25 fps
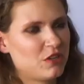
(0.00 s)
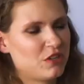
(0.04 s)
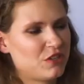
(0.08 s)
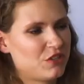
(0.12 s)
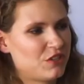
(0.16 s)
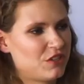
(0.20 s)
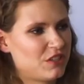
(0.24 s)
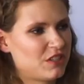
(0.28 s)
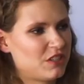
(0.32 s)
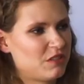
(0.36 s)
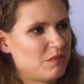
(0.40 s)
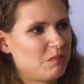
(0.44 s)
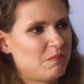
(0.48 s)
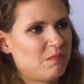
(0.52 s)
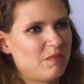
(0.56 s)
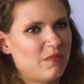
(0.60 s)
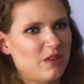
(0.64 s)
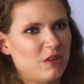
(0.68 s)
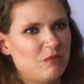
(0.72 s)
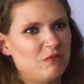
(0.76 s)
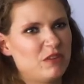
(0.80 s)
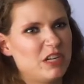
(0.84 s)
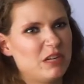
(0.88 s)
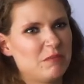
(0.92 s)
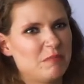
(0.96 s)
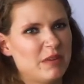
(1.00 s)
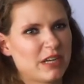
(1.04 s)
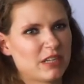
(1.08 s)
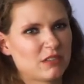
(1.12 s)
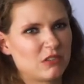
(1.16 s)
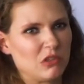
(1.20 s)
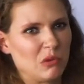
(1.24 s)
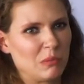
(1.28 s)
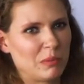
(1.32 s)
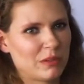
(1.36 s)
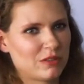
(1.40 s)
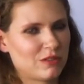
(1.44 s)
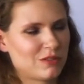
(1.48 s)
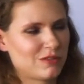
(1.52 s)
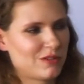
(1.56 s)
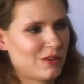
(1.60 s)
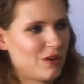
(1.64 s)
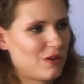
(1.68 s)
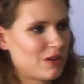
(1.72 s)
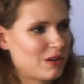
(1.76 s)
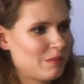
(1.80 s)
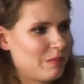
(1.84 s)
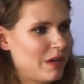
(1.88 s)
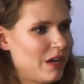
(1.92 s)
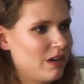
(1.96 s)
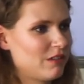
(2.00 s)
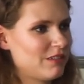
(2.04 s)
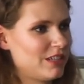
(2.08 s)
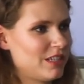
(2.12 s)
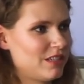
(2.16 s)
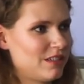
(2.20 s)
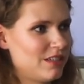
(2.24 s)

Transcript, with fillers: but it's just a, a really big topic to talk about.